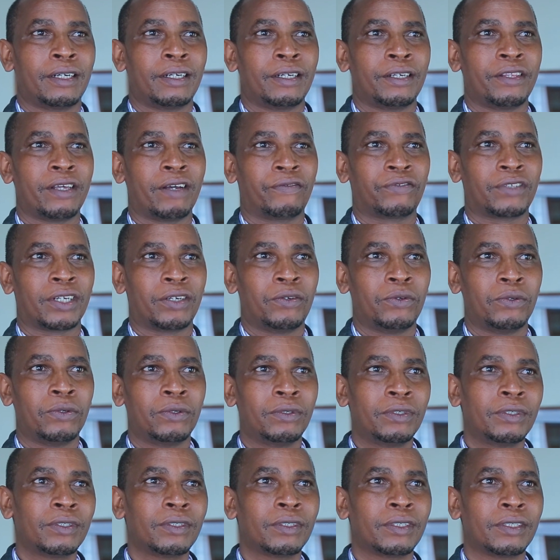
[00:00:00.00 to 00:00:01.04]
In the
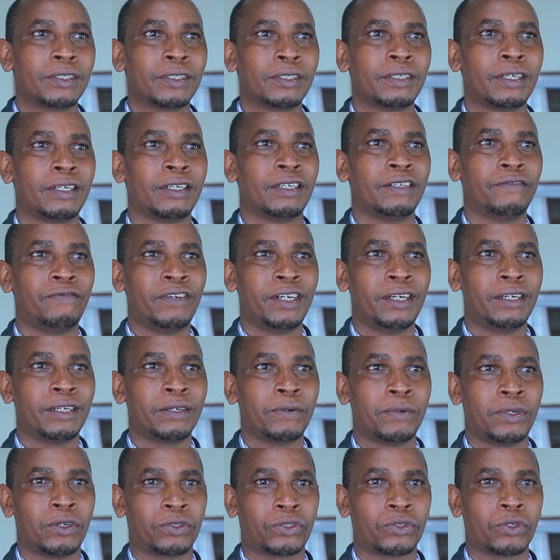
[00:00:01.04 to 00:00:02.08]
afternoon and evening,
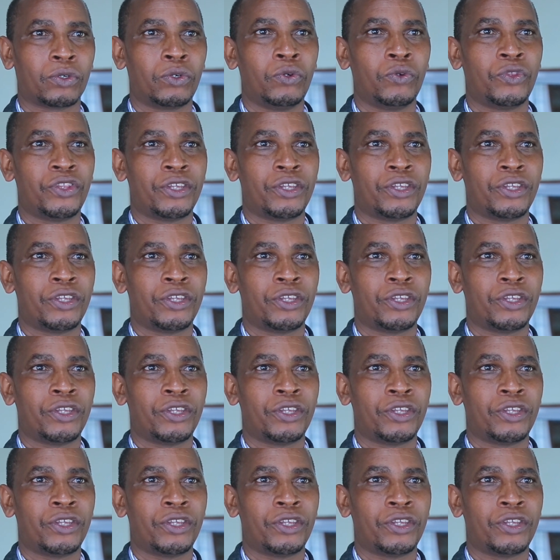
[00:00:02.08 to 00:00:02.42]
we also do